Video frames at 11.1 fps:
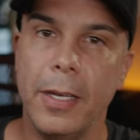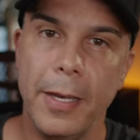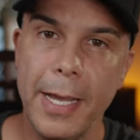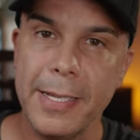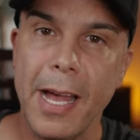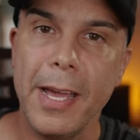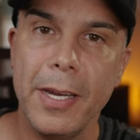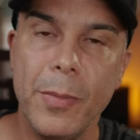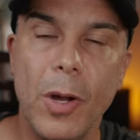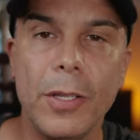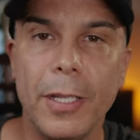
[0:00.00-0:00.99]
Next
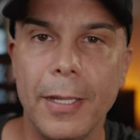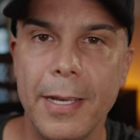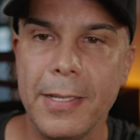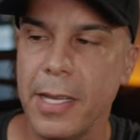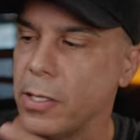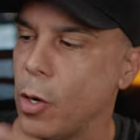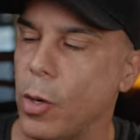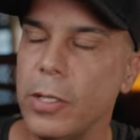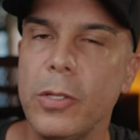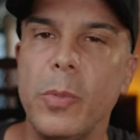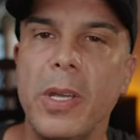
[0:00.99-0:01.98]
item on the list is
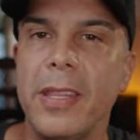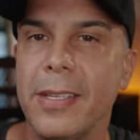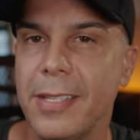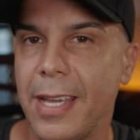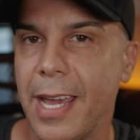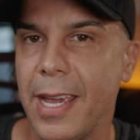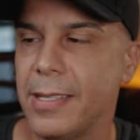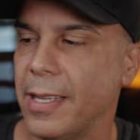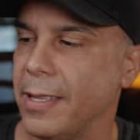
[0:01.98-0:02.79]
going to be this case.